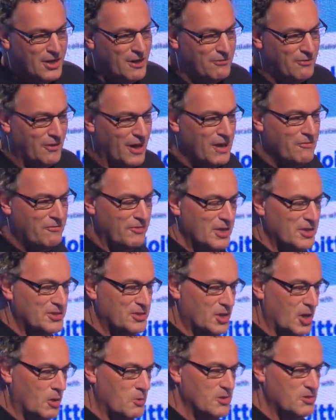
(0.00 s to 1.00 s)
five years
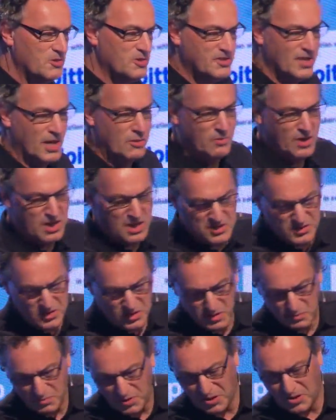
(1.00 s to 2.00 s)
ago we used to say, well, it's
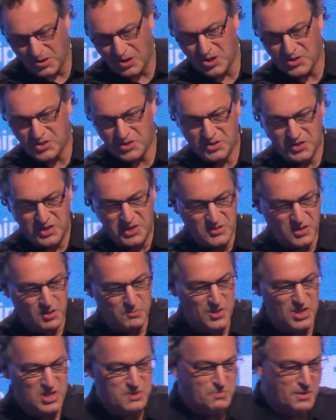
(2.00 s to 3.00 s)
going to be costly, it's
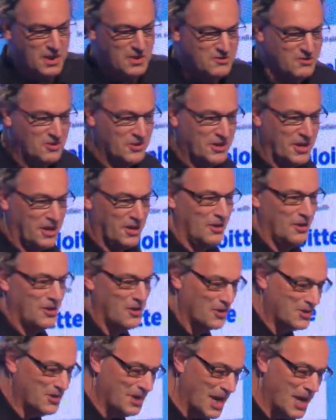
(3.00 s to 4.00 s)
going to be expensive, it's going to take a
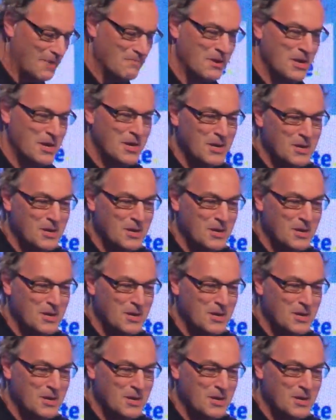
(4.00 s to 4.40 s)
long time.